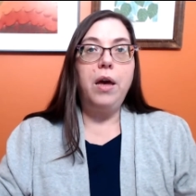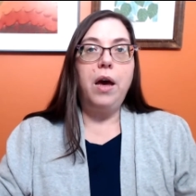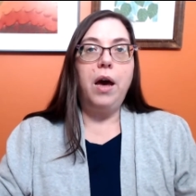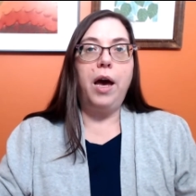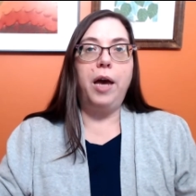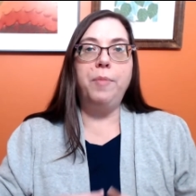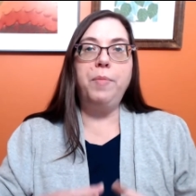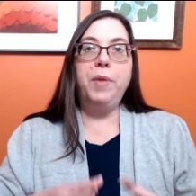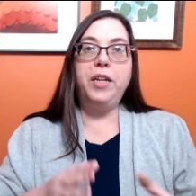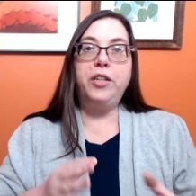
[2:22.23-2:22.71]

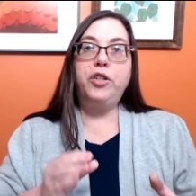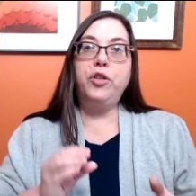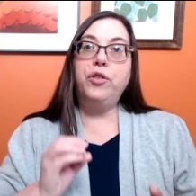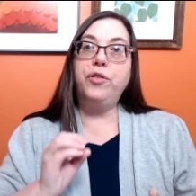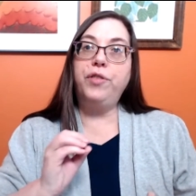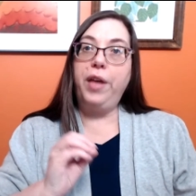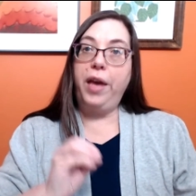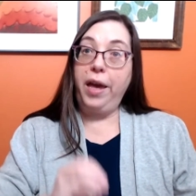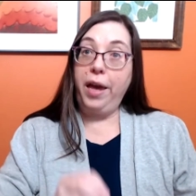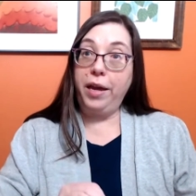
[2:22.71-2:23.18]
I made sure
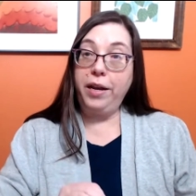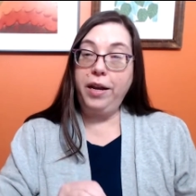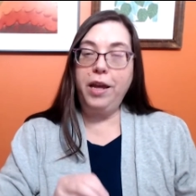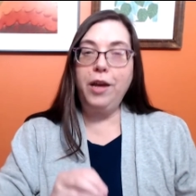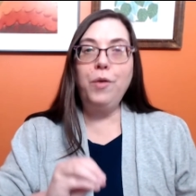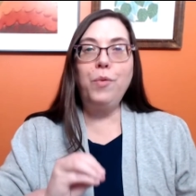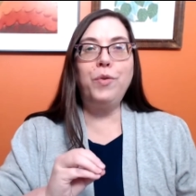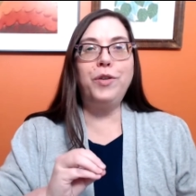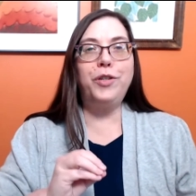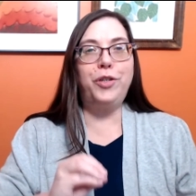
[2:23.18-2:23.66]
the
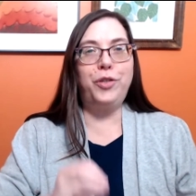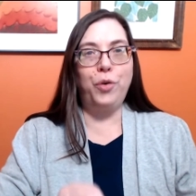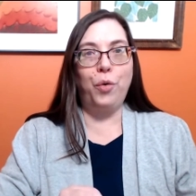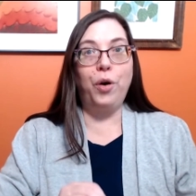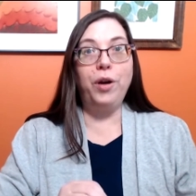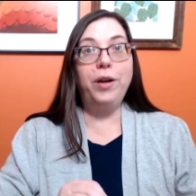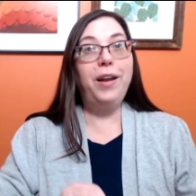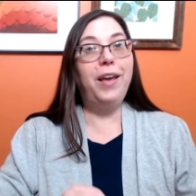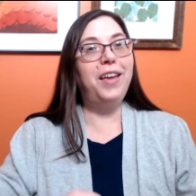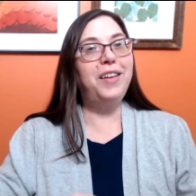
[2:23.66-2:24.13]
heading was
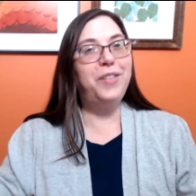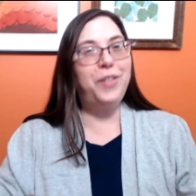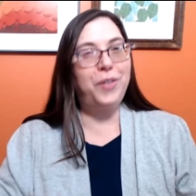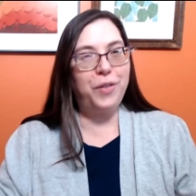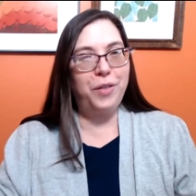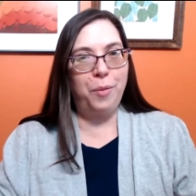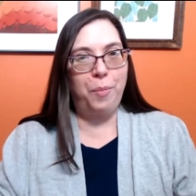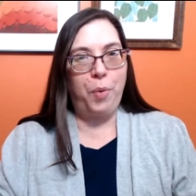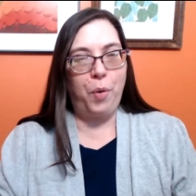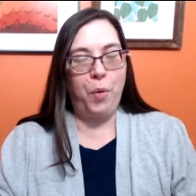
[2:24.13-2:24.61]
short and to
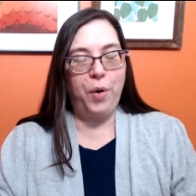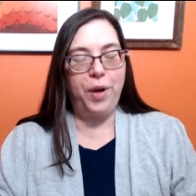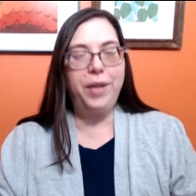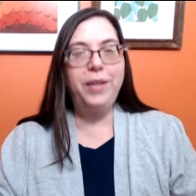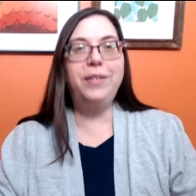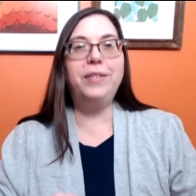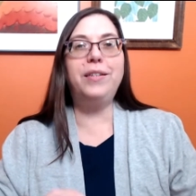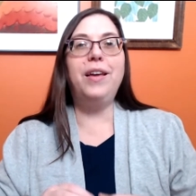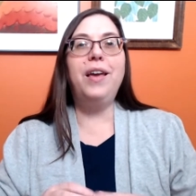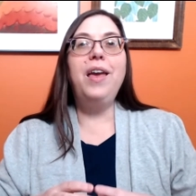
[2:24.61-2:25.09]
the
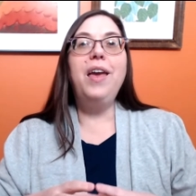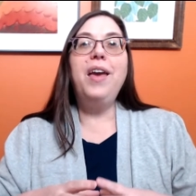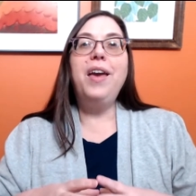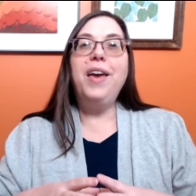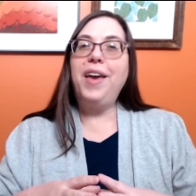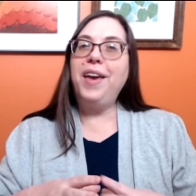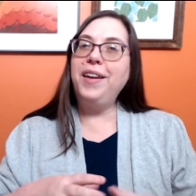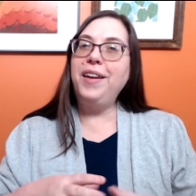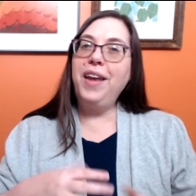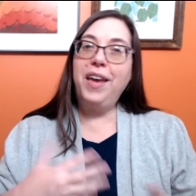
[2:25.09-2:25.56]
point,
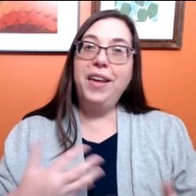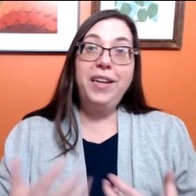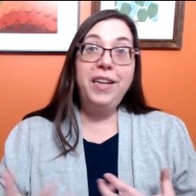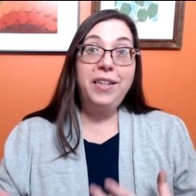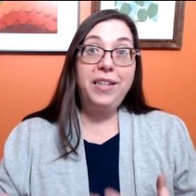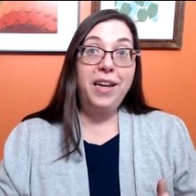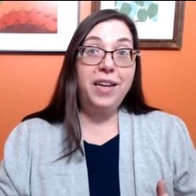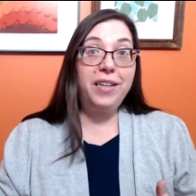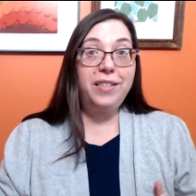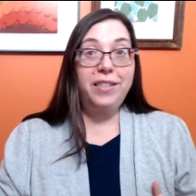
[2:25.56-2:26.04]
and any
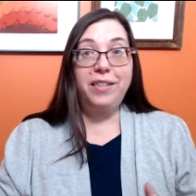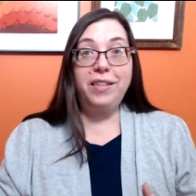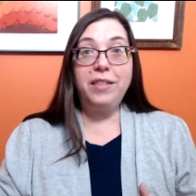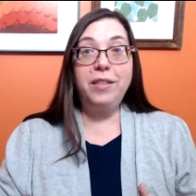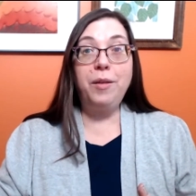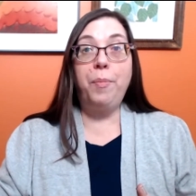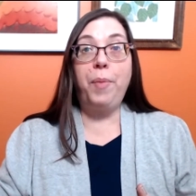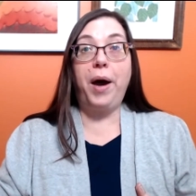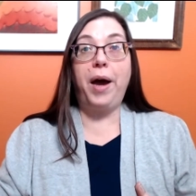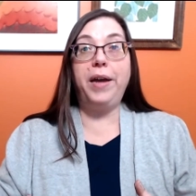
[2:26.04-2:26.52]
text in
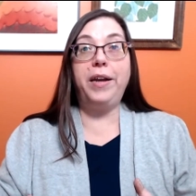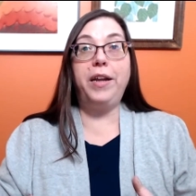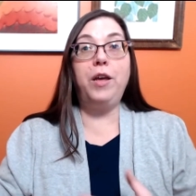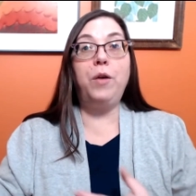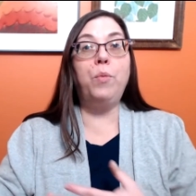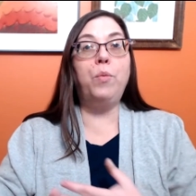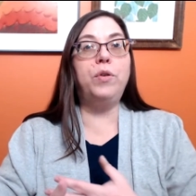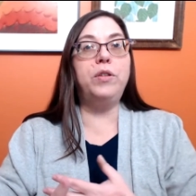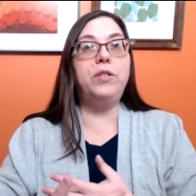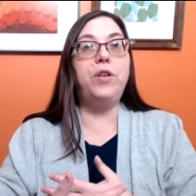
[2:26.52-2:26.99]
the body
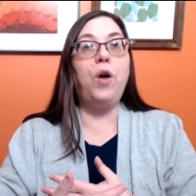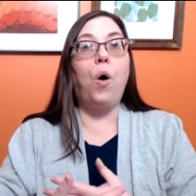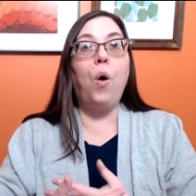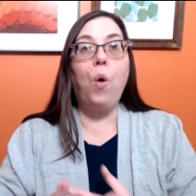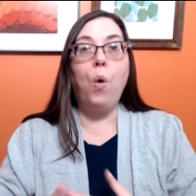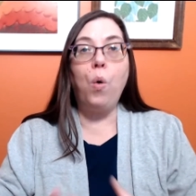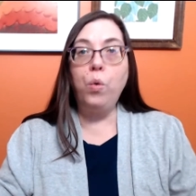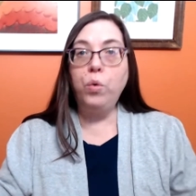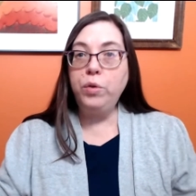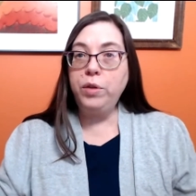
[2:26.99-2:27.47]
was
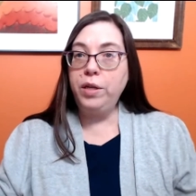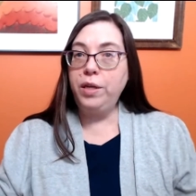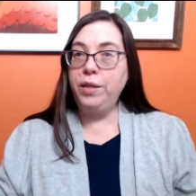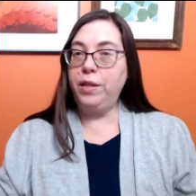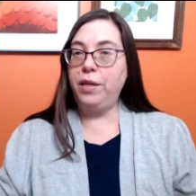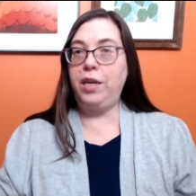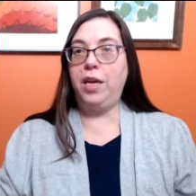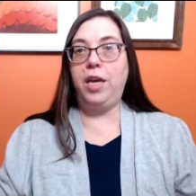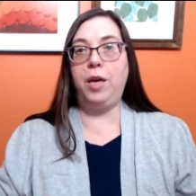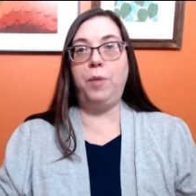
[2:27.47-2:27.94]
only
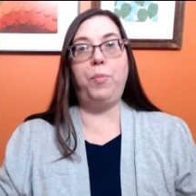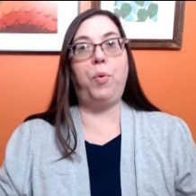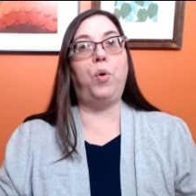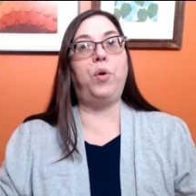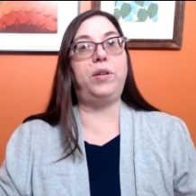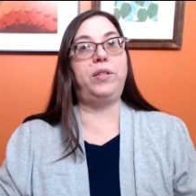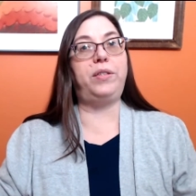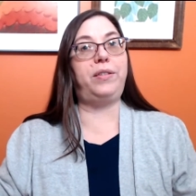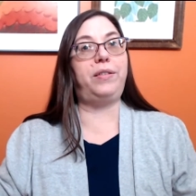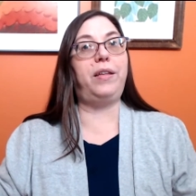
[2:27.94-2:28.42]
the key
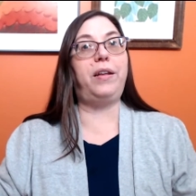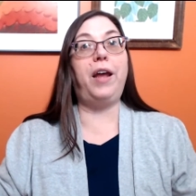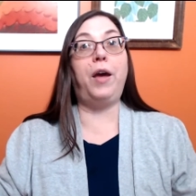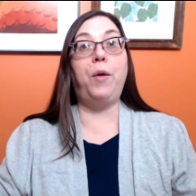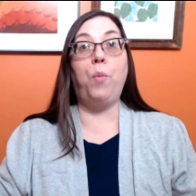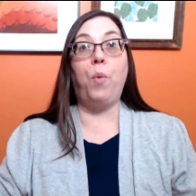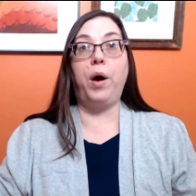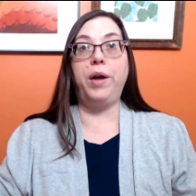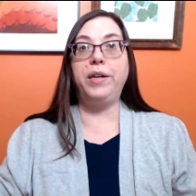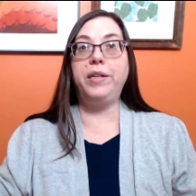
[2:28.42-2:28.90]
points that I
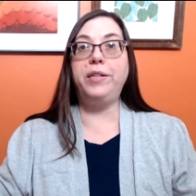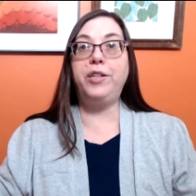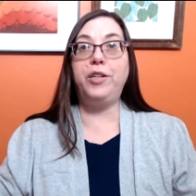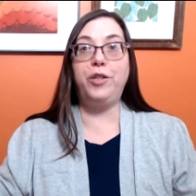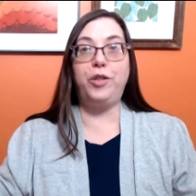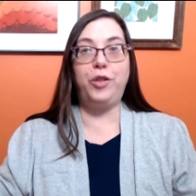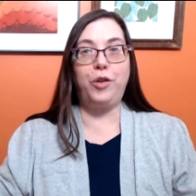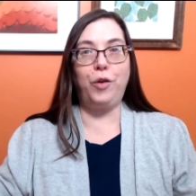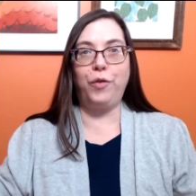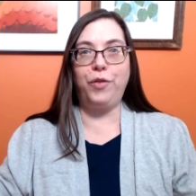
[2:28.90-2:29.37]
wanted to
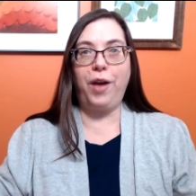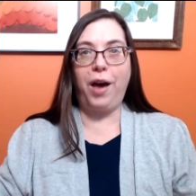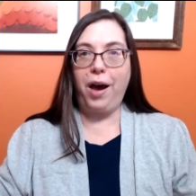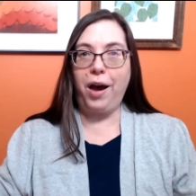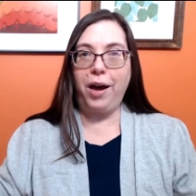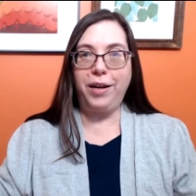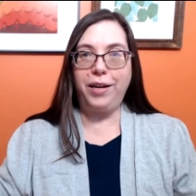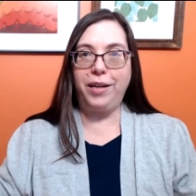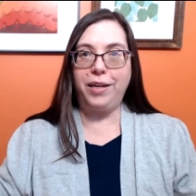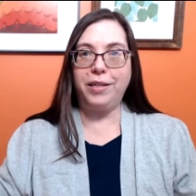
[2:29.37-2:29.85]
show the
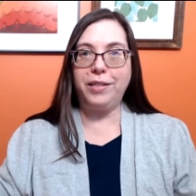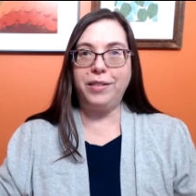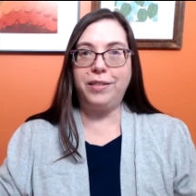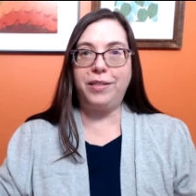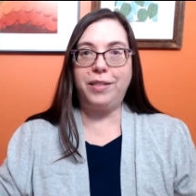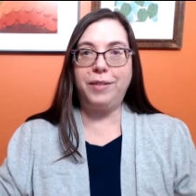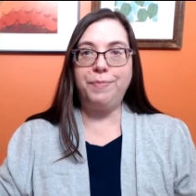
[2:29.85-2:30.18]
audience.